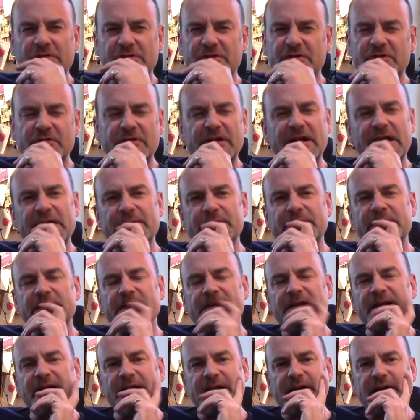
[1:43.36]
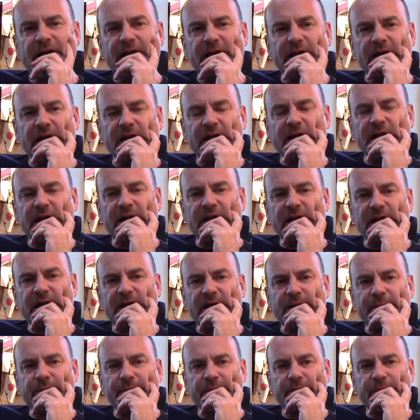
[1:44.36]
sort of element there.
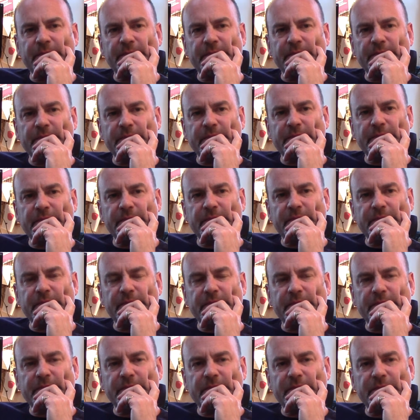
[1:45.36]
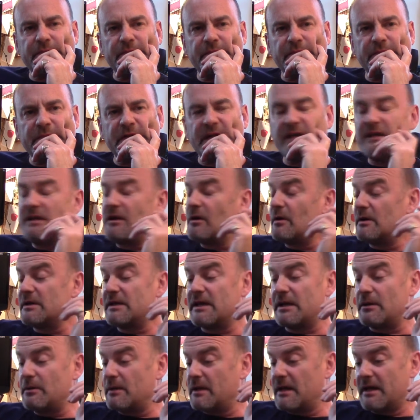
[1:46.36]
I have no
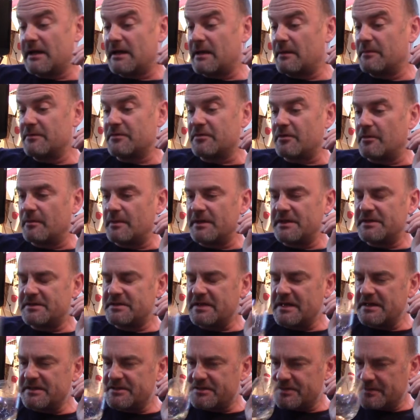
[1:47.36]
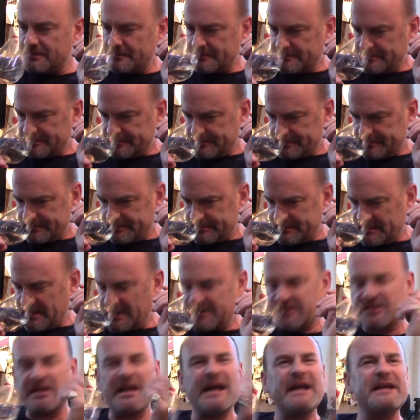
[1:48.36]
idea where that comes from. It's
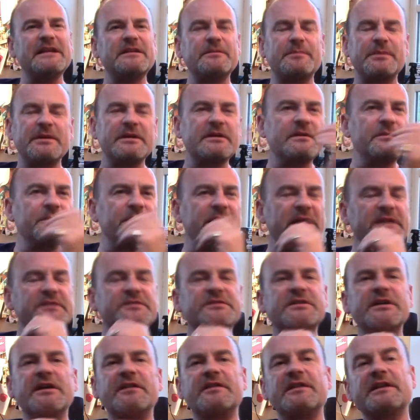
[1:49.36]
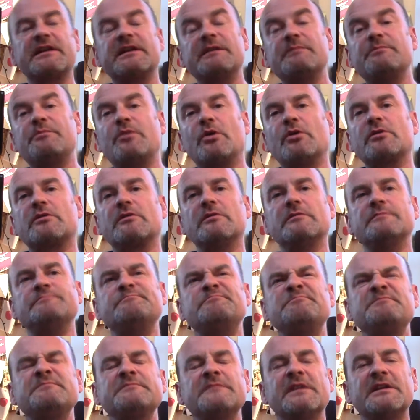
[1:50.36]
gained a bit of complexity, I think, in bottle.
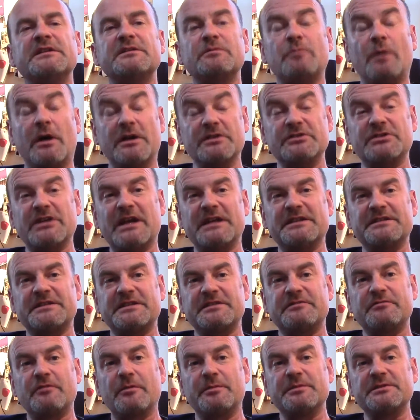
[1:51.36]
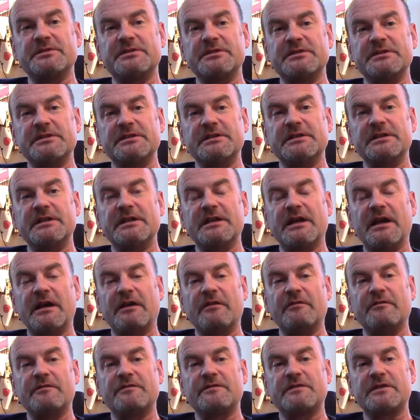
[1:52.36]
There's a wine Jancis Robinson
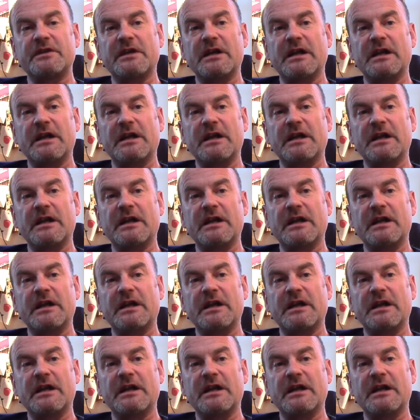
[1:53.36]
loved,